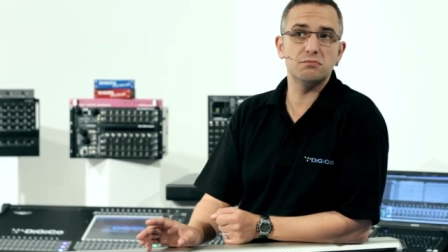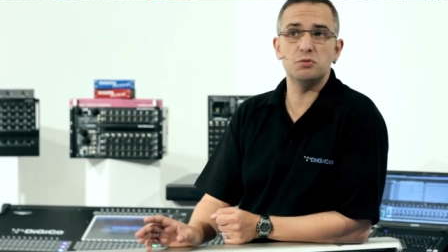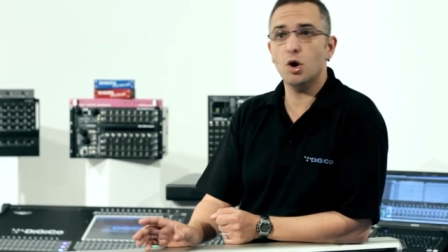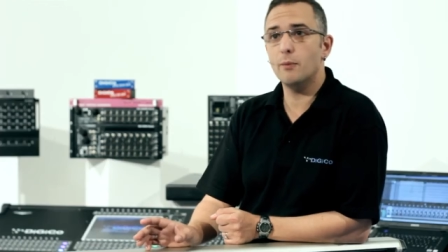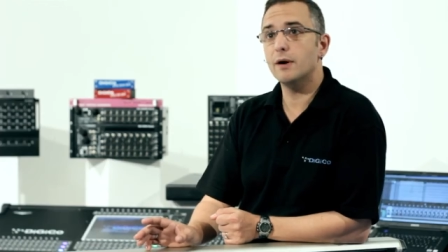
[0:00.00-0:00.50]

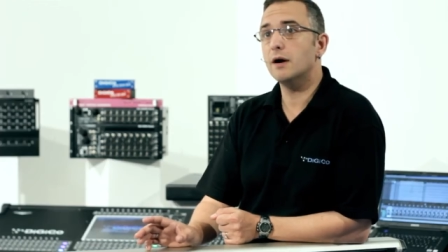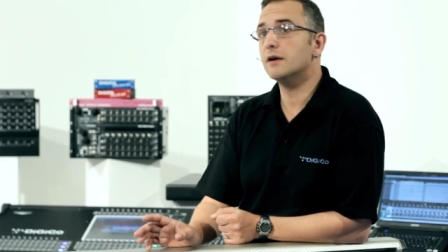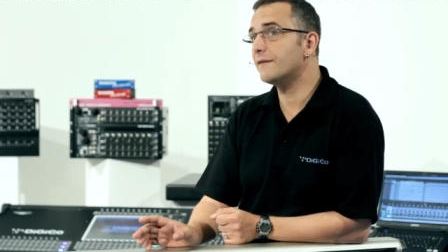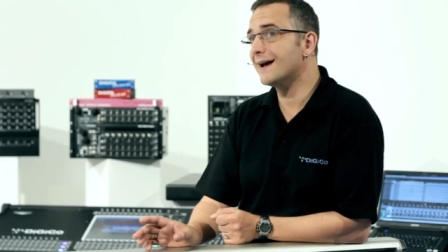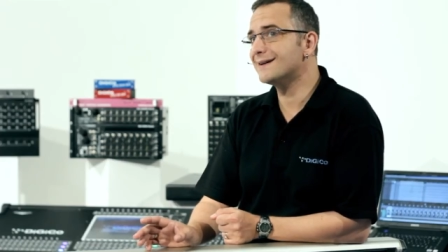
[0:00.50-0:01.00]
knob, and
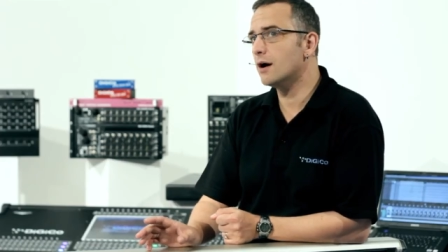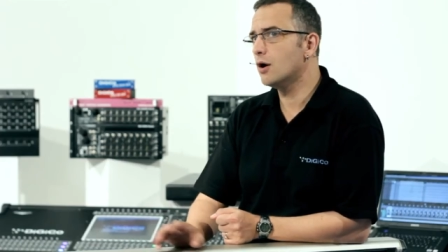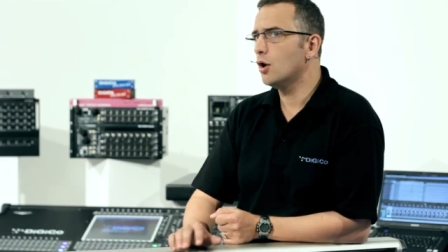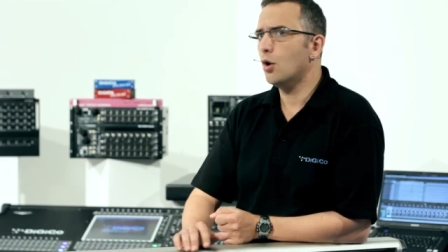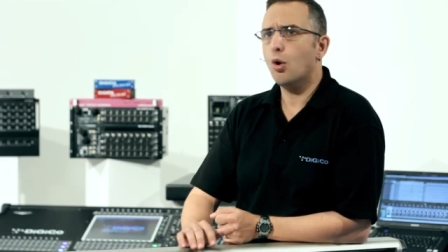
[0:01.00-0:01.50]
fader,
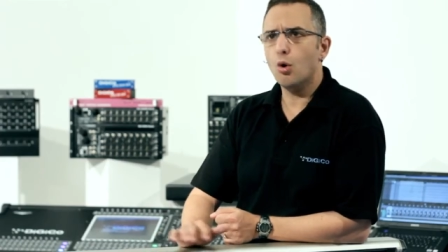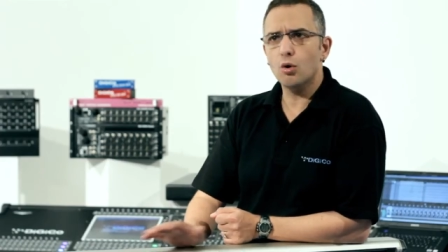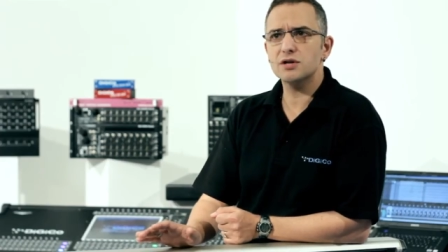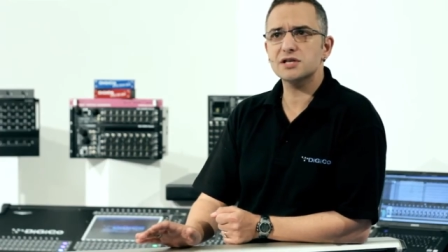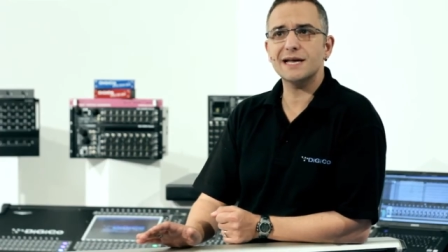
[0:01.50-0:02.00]
all
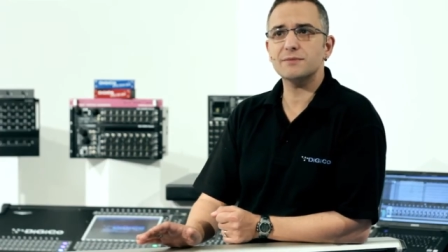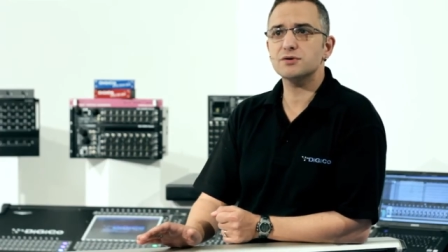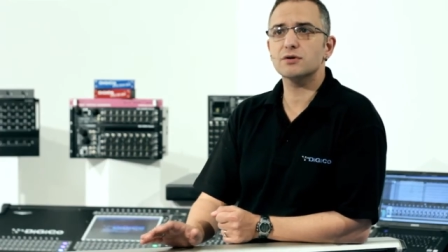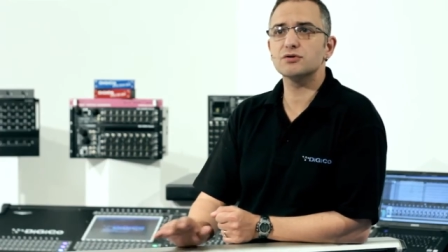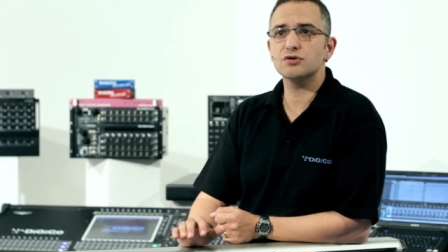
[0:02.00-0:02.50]
of the
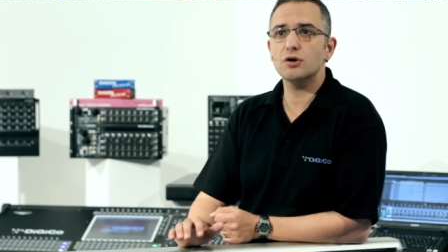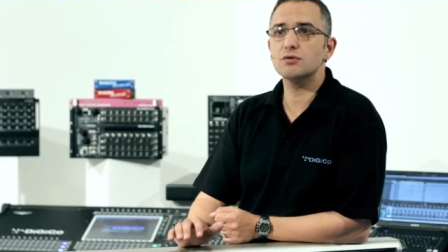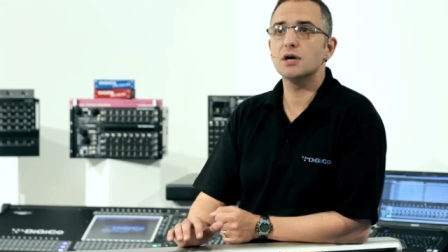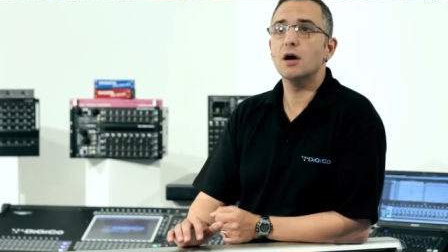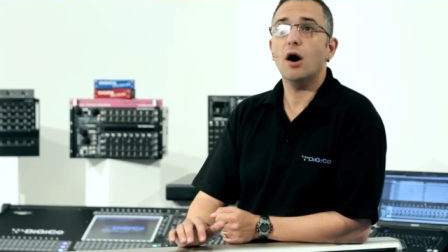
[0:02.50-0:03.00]
snapshot
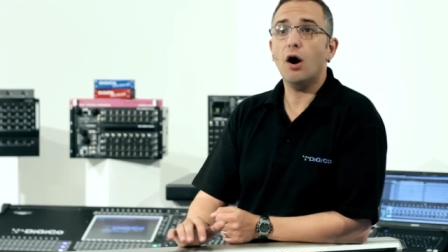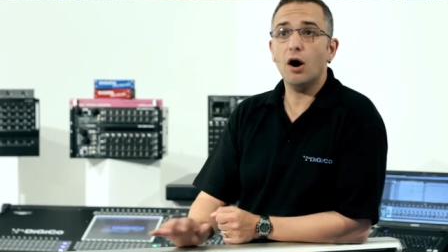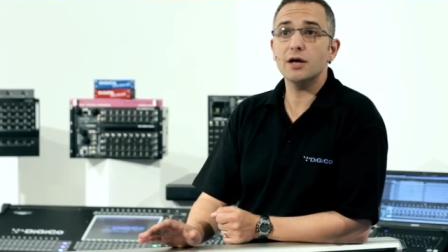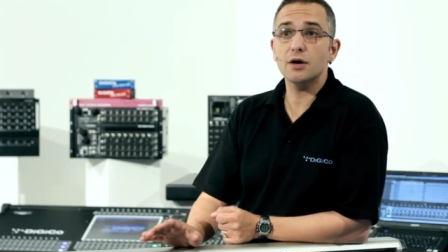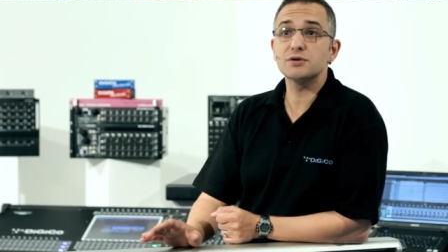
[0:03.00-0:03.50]
controls,
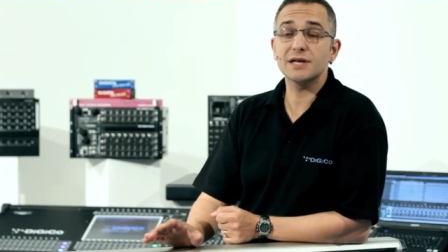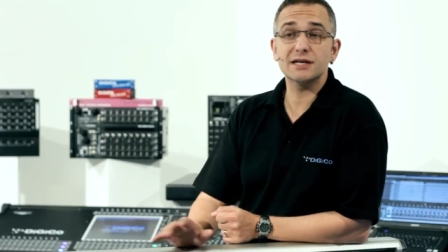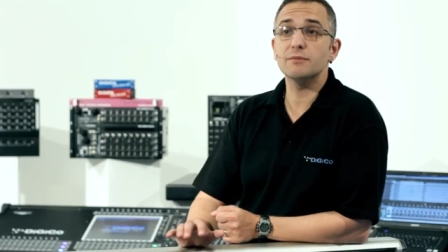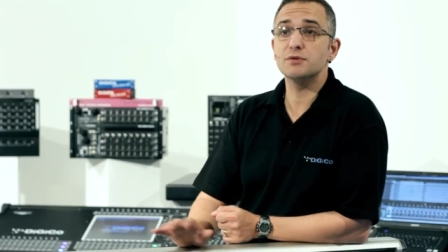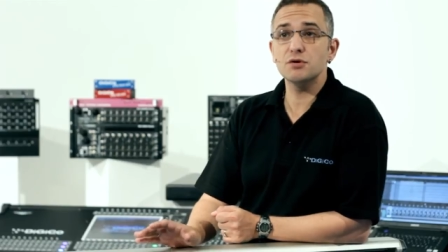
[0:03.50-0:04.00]
I.O.
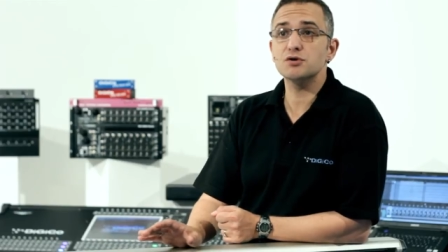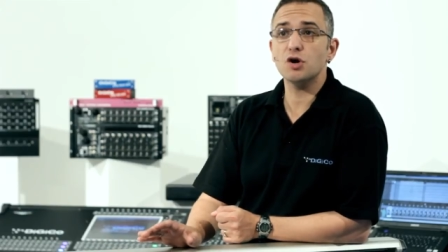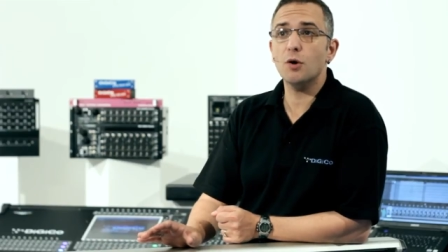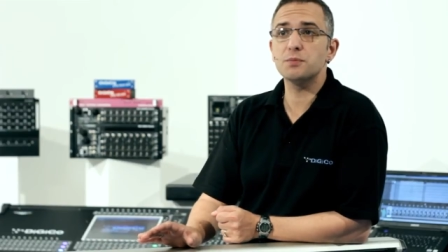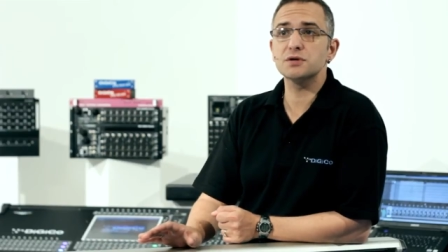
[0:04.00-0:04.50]
setup, user
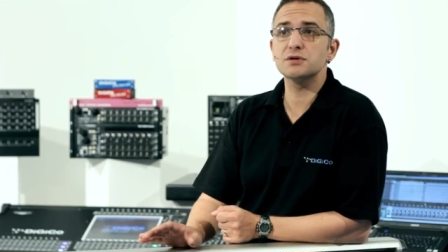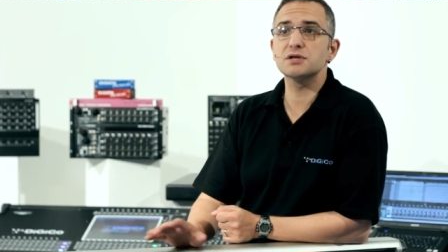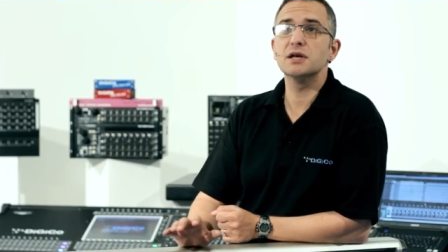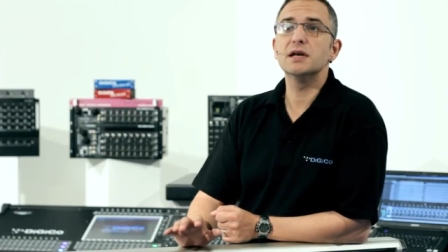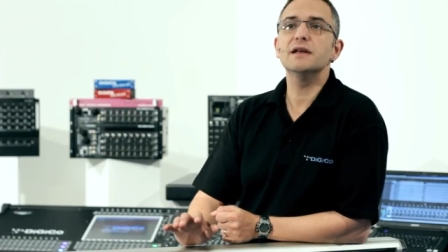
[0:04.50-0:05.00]

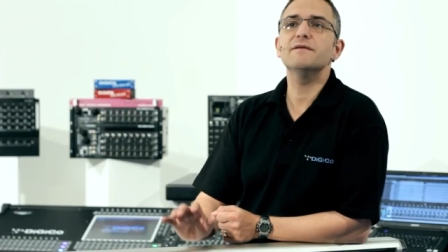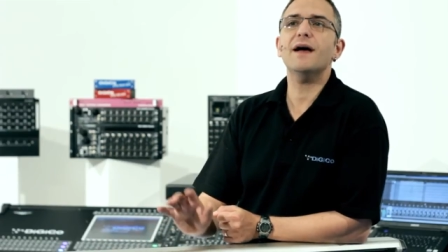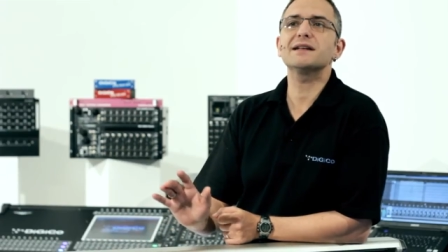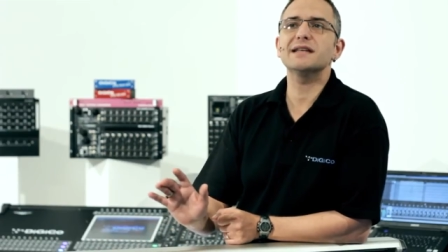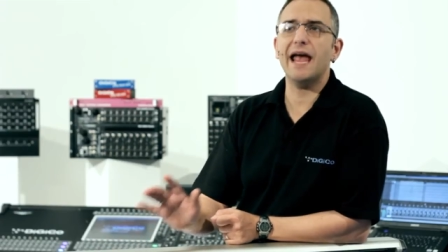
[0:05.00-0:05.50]
options, in
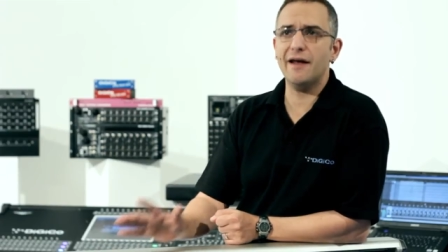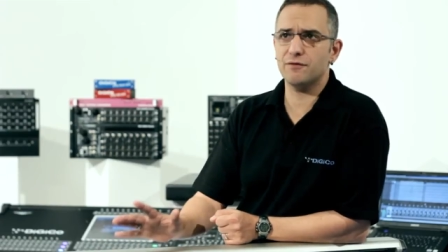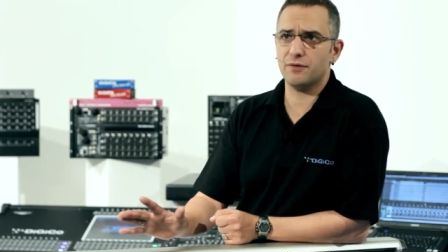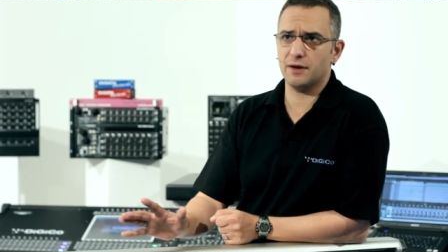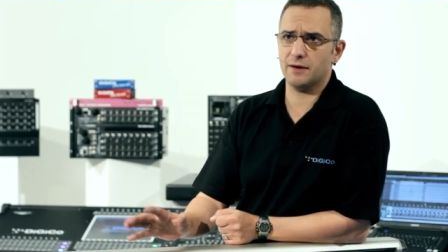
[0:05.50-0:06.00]
fact,
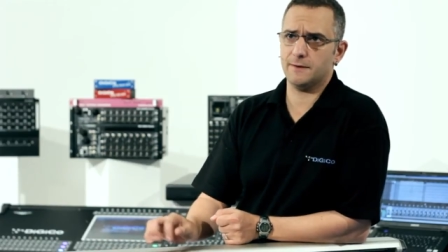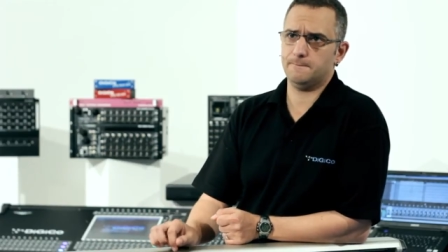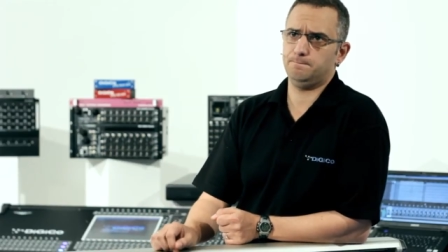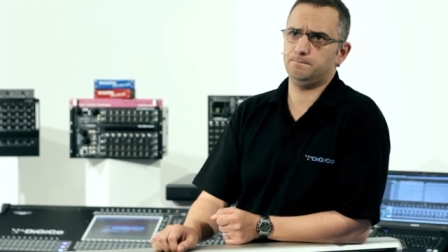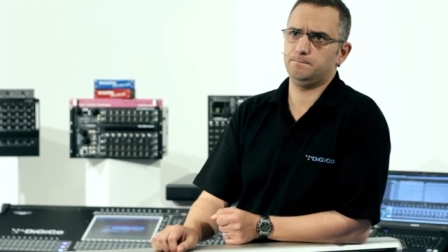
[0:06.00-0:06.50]
everything.
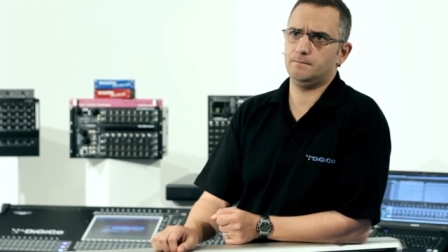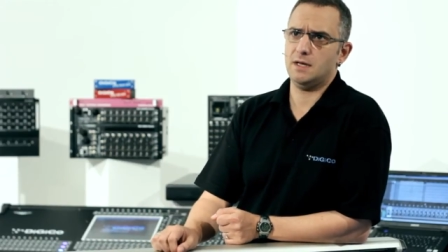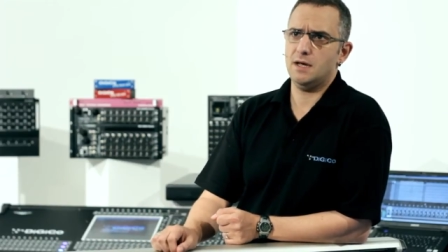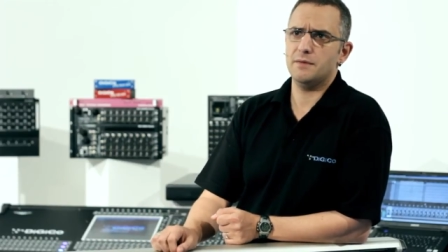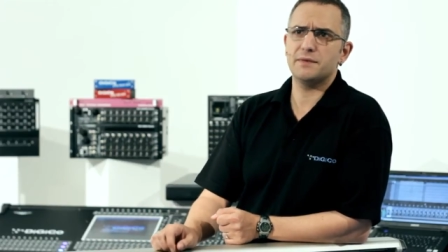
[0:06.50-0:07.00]

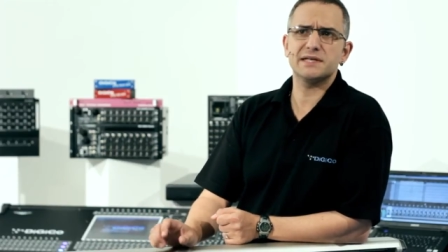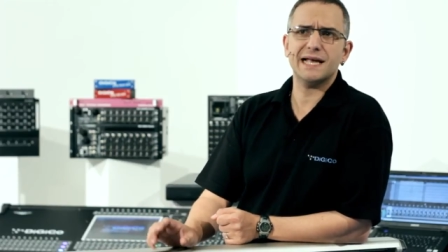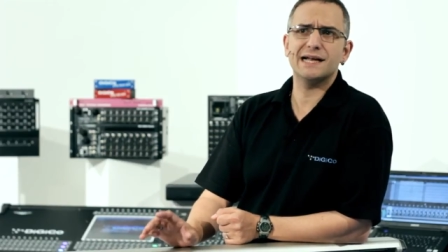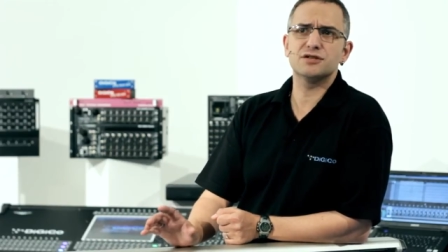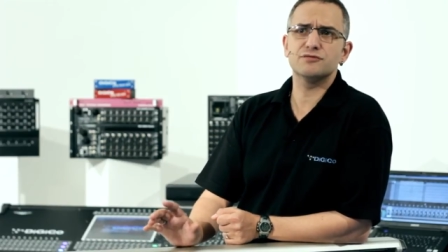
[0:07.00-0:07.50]
This
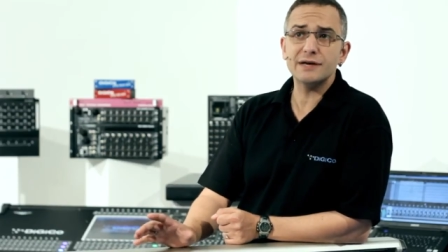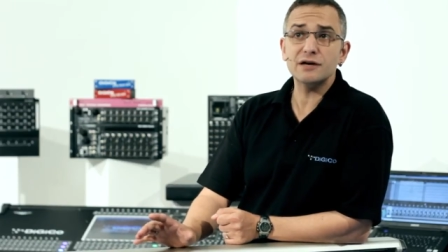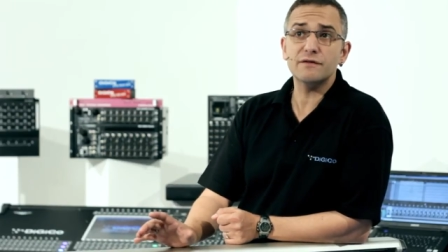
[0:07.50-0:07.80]
adds real